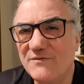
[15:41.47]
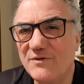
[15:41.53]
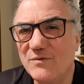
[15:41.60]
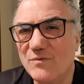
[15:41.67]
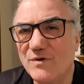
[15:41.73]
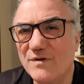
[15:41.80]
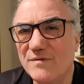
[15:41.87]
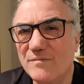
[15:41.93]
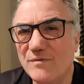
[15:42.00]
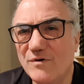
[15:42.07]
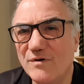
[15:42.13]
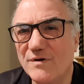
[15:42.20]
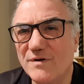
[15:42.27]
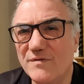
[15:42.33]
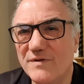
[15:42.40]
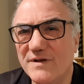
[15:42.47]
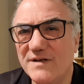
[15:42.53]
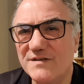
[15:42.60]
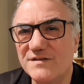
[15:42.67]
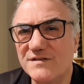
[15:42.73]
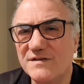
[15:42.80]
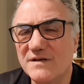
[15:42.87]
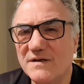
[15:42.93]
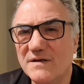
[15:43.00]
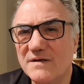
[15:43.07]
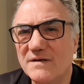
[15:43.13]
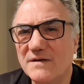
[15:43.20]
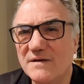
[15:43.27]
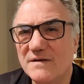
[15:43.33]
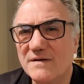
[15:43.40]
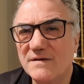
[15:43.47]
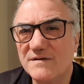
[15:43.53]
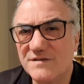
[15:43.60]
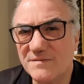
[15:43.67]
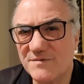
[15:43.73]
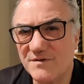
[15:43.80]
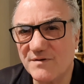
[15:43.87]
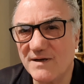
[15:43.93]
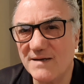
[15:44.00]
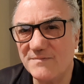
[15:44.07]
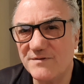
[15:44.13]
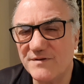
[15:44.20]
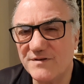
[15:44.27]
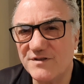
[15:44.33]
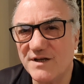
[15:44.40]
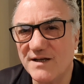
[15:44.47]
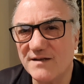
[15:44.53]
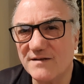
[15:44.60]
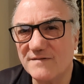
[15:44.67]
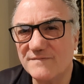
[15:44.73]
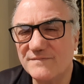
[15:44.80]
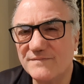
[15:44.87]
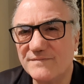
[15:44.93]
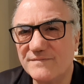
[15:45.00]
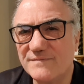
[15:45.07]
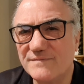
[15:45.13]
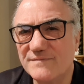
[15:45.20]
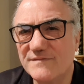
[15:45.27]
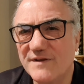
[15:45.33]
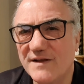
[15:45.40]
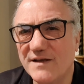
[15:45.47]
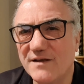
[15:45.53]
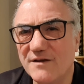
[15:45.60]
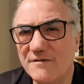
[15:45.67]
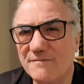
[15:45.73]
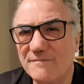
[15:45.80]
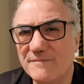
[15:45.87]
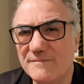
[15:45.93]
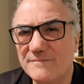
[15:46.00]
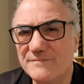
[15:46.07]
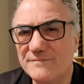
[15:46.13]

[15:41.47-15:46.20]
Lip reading: if you want more on this, subscribe to the channel. Thank you.